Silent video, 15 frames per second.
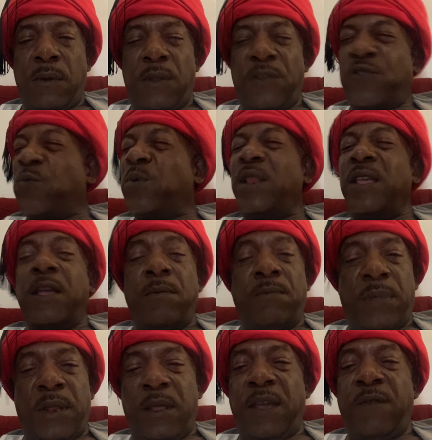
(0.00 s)
It's really
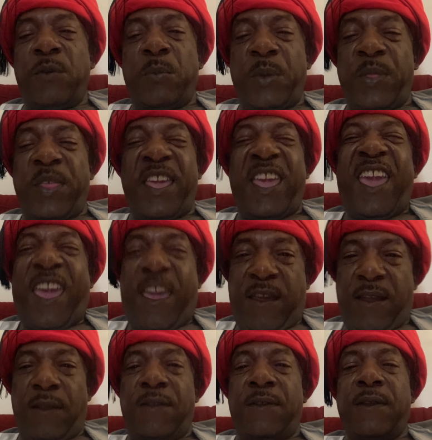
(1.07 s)
unbelievable, the
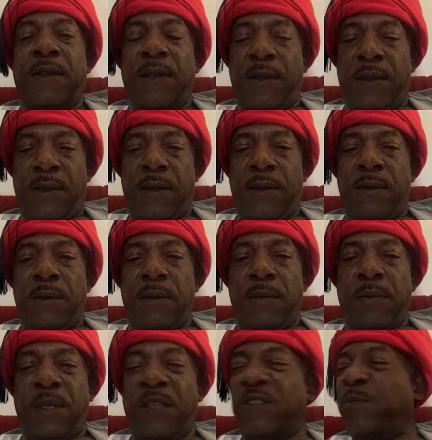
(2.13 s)
hate
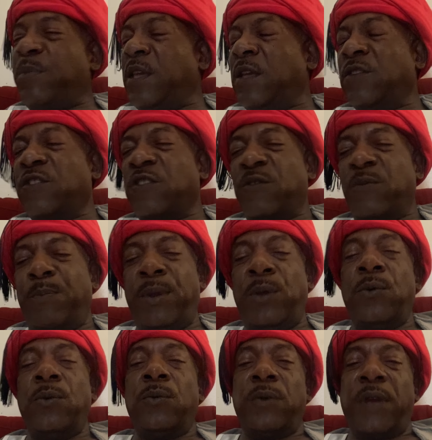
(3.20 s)
that's being
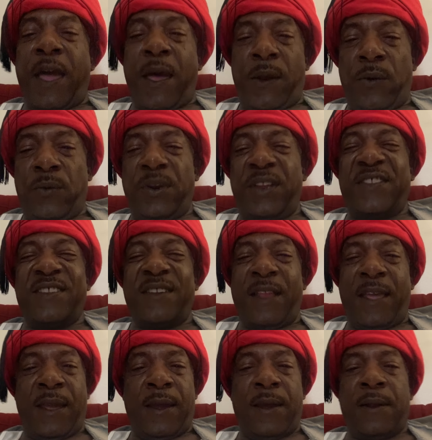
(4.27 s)
spewed out on this
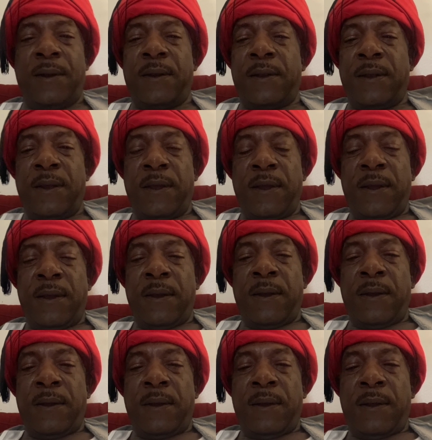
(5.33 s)
land,
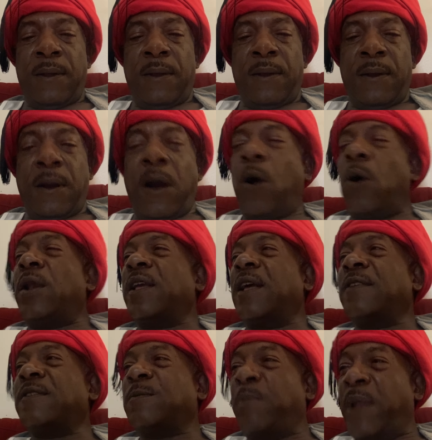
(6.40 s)
calling
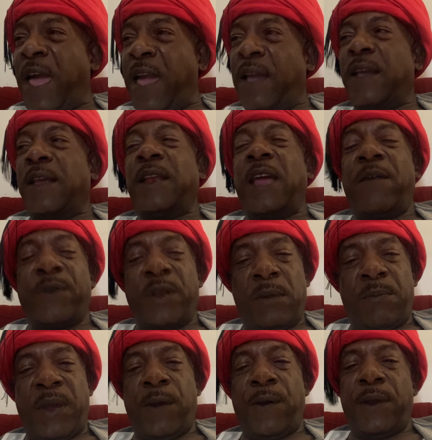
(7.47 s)
us black and African
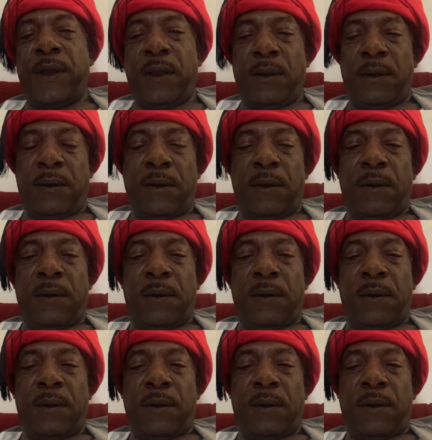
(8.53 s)
American,